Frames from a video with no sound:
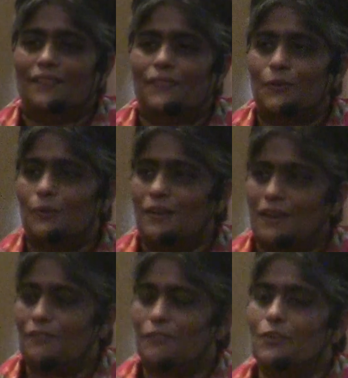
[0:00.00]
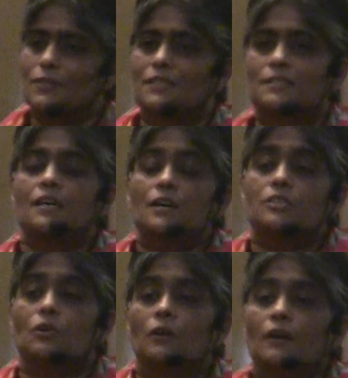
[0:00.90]
through the enforcers.
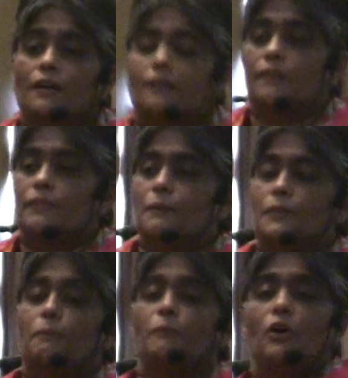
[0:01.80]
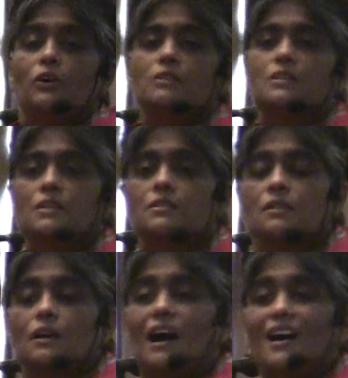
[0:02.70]
So the point is,
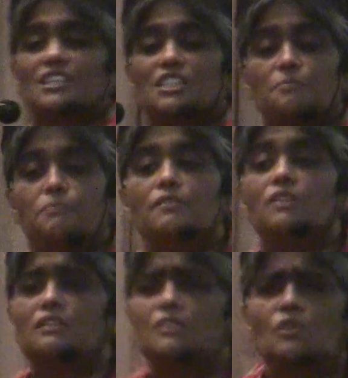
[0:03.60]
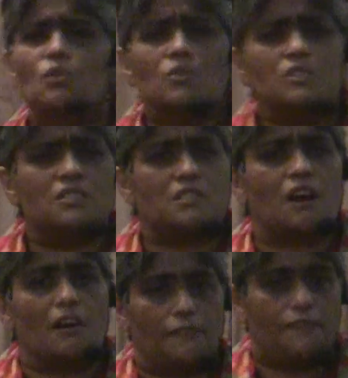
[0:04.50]
our spirit knows
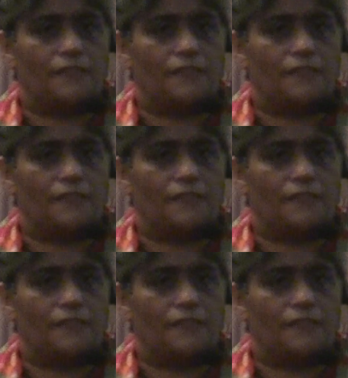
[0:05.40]
stuff